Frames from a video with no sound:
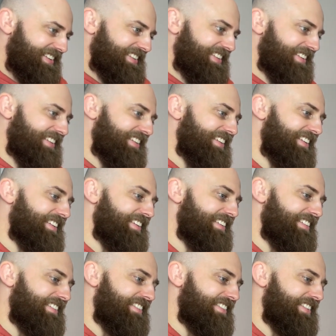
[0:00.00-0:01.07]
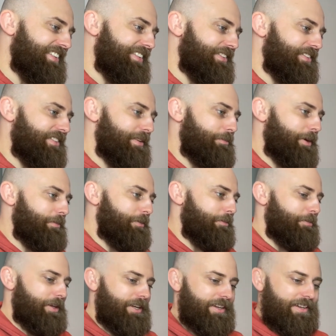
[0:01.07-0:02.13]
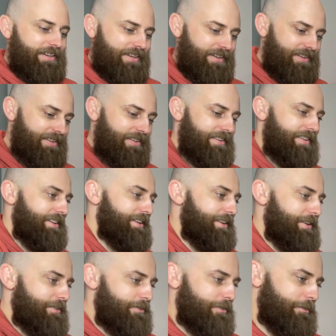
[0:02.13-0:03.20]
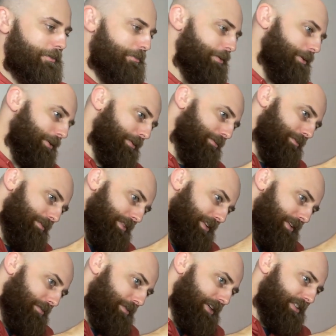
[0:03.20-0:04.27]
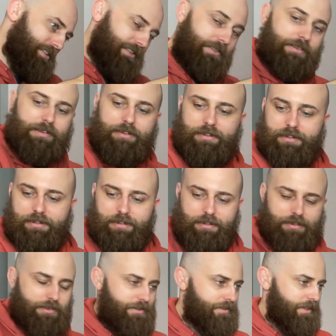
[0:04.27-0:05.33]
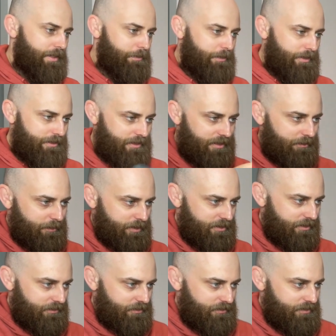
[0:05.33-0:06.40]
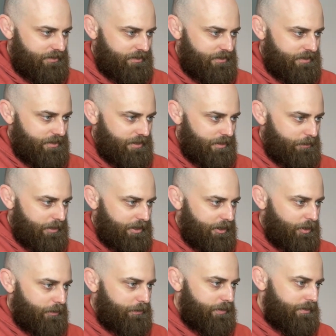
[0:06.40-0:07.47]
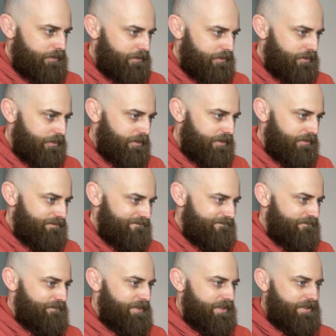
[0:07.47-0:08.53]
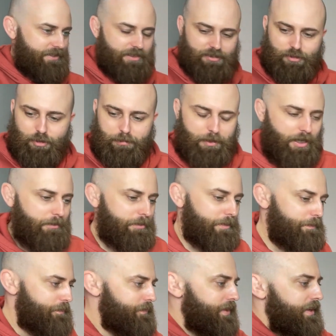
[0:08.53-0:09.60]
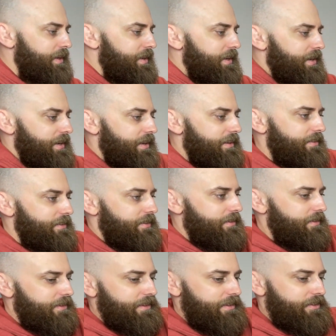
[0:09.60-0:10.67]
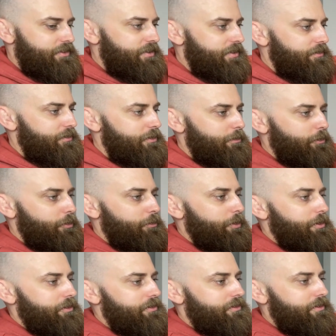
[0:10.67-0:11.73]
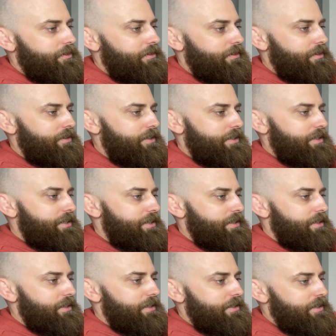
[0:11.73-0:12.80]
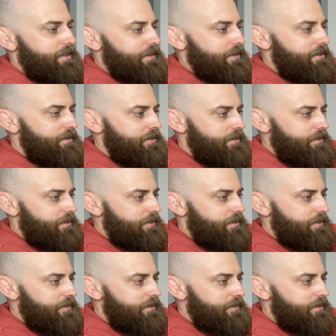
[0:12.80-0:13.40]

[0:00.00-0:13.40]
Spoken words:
Okay, zip up the bag from the bottom, and I might just staple it to give myself a bit of help so that it doesn't open up as I shove some more moss in here.